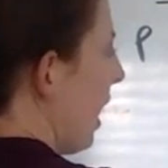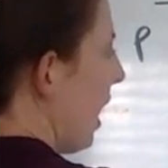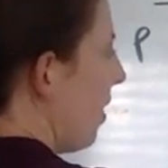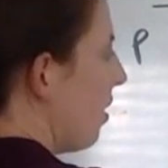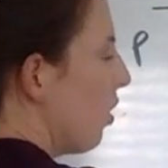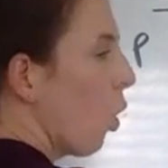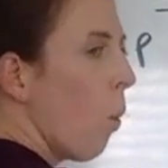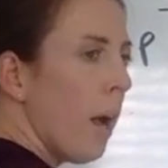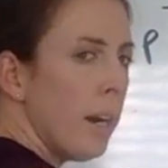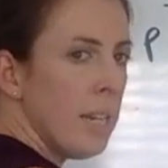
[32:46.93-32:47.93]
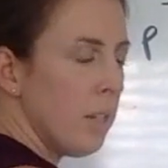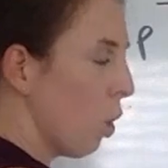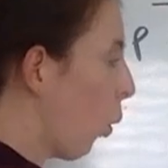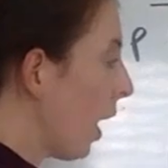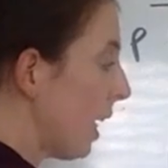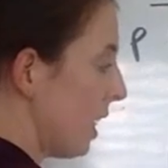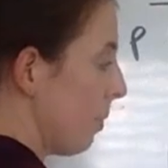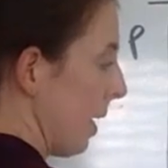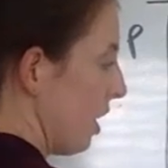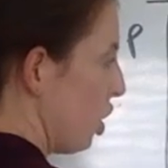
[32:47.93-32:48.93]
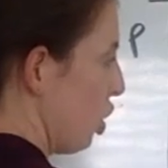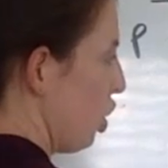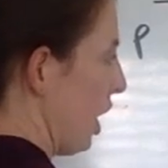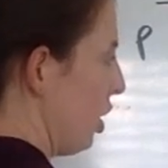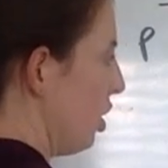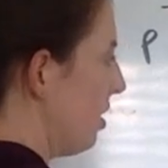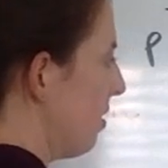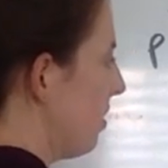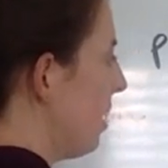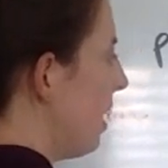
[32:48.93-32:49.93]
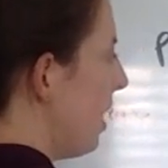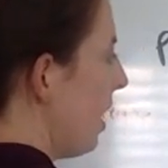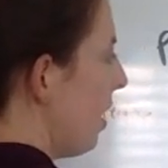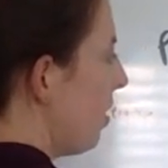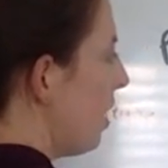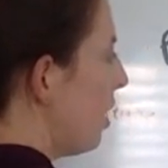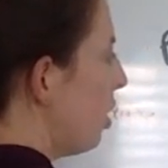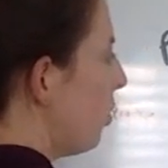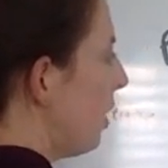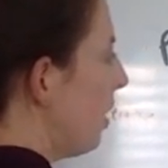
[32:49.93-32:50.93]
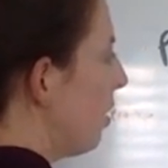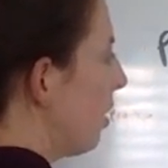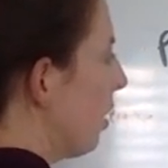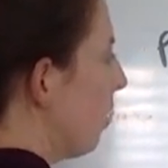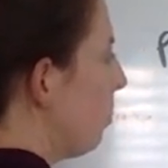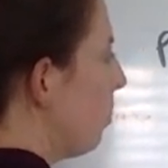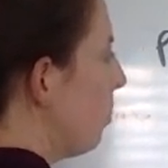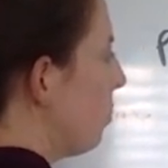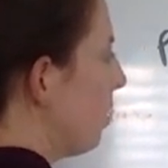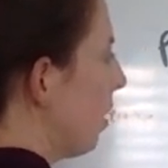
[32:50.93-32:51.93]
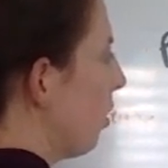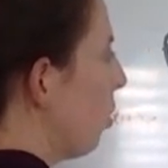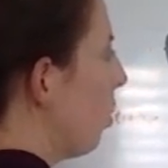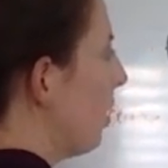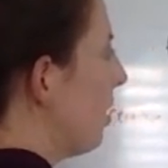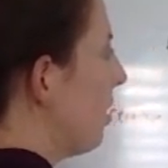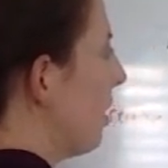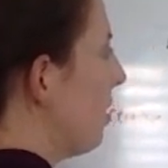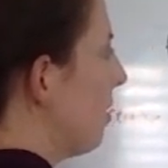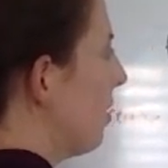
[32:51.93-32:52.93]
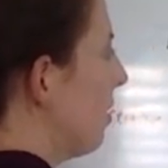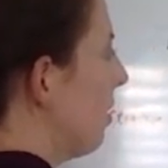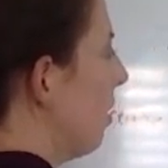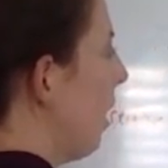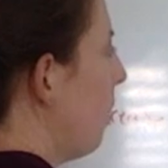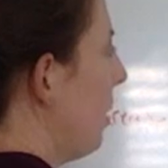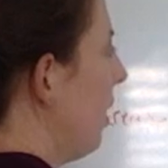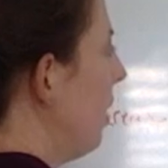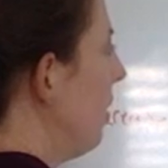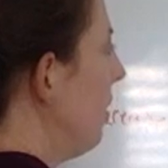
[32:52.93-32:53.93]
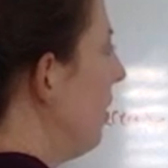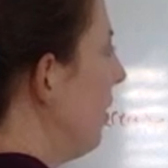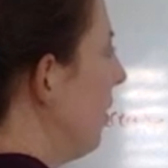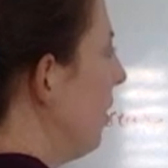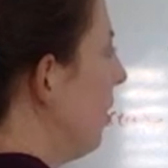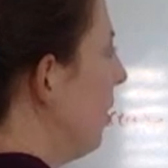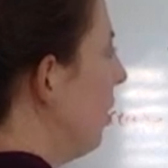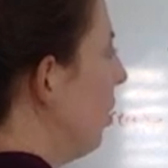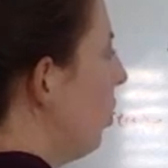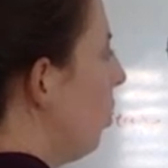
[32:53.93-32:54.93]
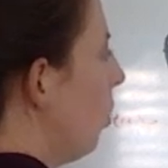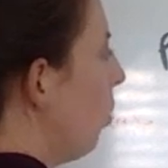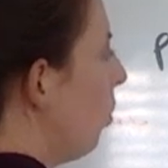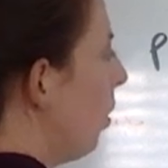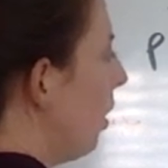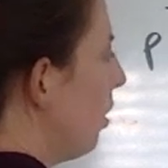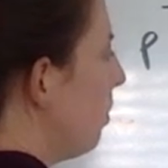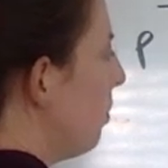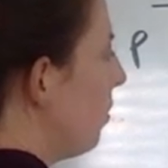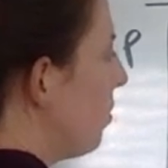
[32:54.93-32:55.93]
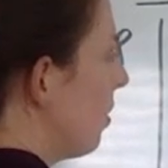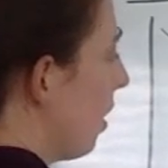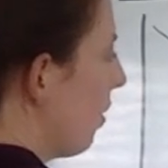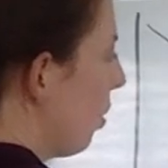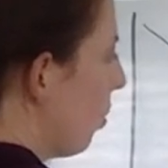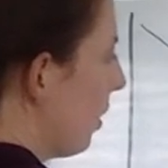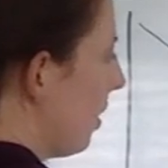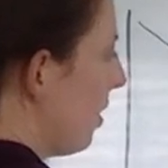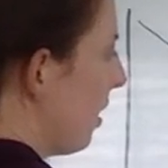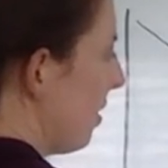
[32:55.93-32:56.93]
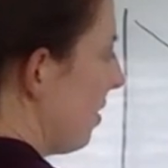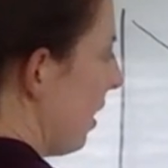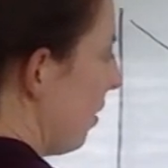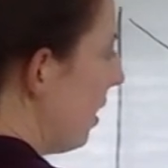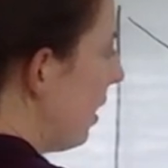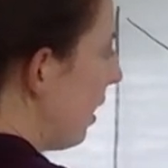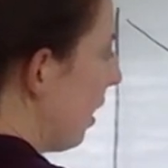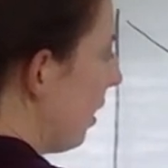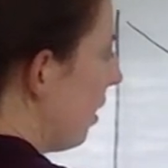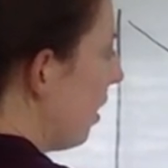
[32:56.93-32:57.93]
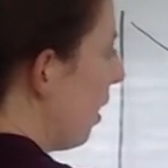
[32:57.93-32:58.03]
and then the quantity demanded just changes, then you either move to another coordinate that's up here, or you move to another coordinate that's down here,